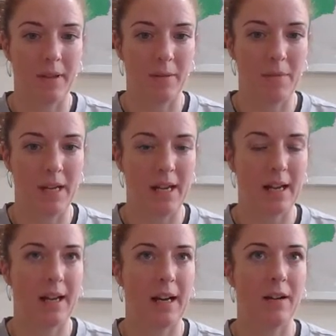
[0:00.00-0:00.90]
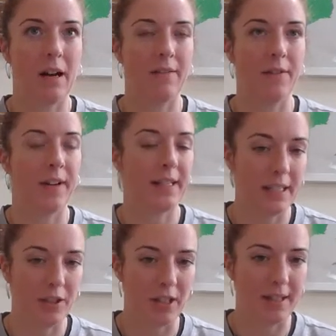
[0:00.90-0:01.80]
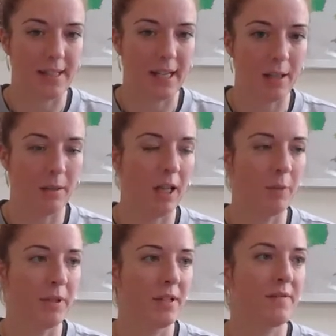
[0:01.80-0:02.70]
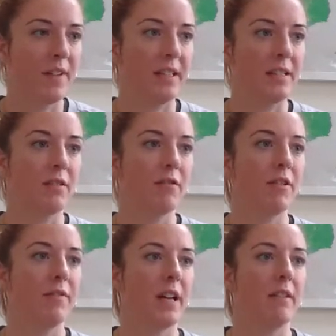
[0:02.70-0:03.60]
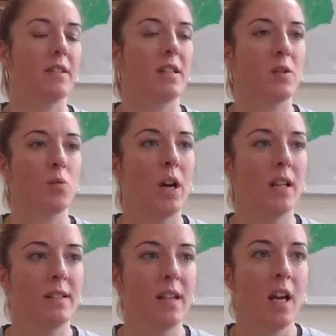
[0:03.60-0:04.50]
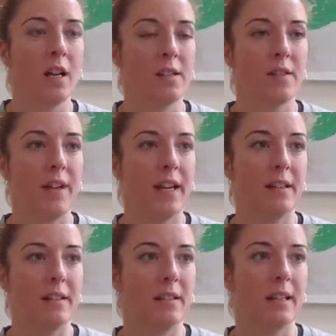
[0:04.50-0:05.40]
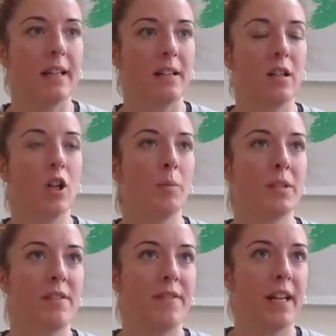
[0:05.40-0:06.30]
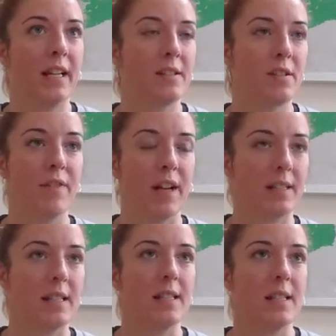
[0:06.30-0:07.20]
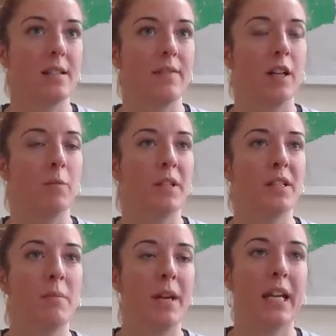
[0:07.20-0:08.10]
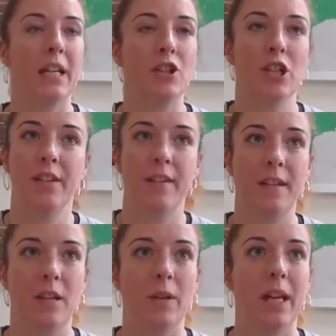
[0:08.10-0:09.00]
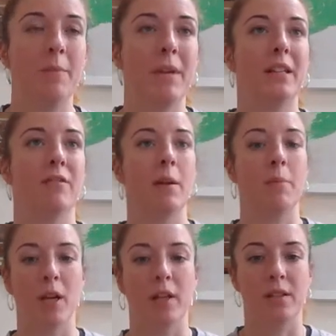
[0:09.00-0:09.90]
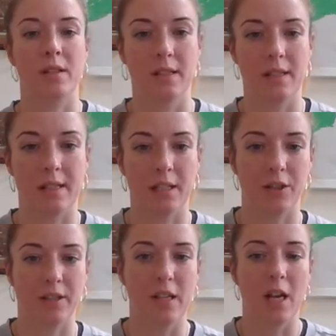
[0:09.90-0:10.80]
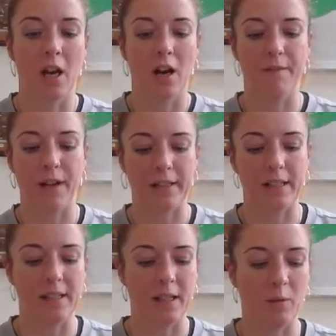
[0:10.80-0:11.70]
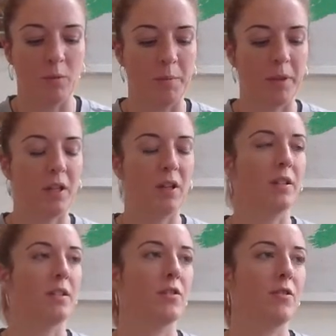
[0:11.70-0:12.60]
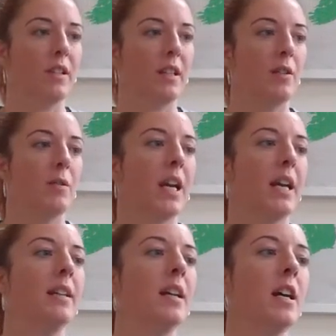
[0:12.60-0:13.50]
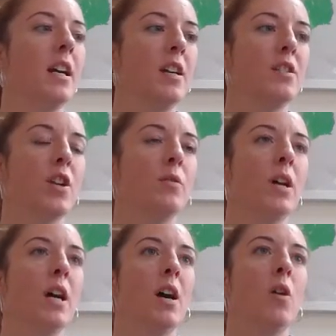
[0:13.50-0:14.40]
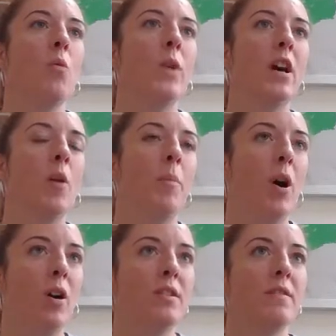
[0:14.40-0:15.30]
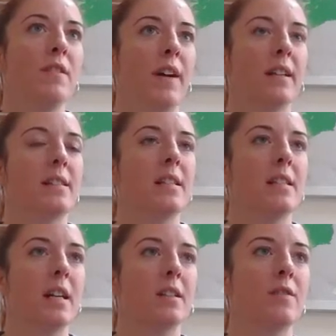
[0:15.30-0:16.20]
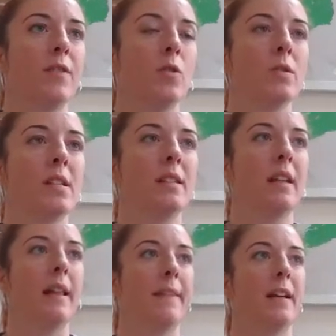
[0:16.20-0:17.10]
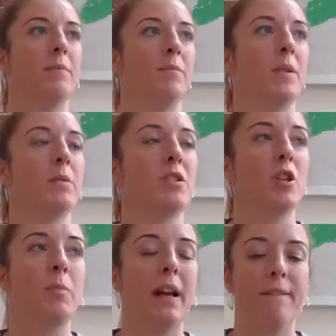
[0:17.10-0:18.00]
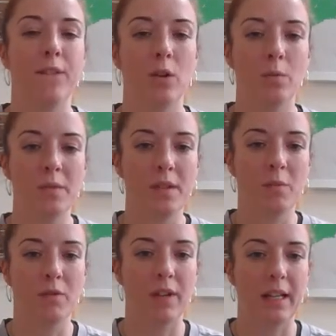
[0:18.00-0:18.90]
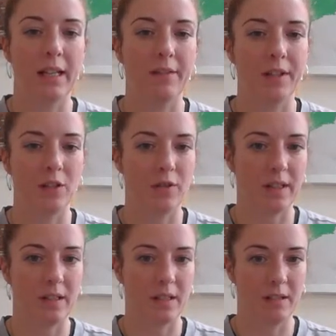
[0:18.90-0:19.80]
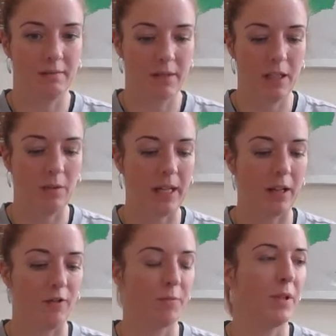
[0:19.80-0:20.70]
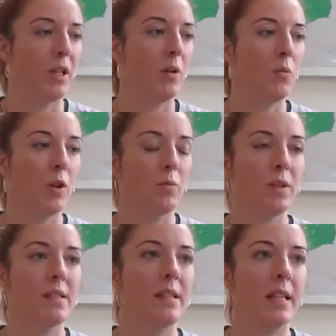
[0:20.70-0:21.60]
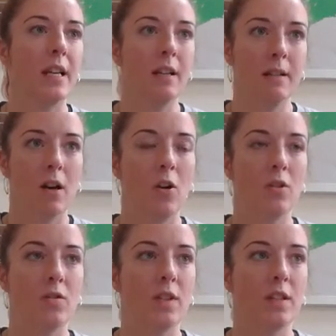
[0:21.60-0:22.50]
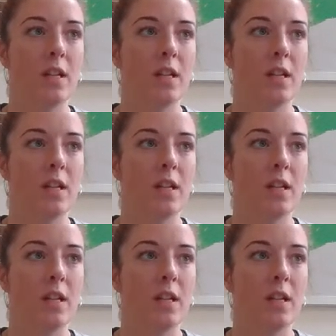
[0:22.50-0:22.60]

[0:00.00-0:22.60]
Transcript: may have a fighting chance in helping us fight coronavirus, as well as global surveillance on vaccines in development, and making sure that the UK made the right purchasing decisions on vaccines that they would procure to treat the UK. So we are part of the vaccines task force, and there was 2 platforms that were really of interest to the UK government, and one was the Oxford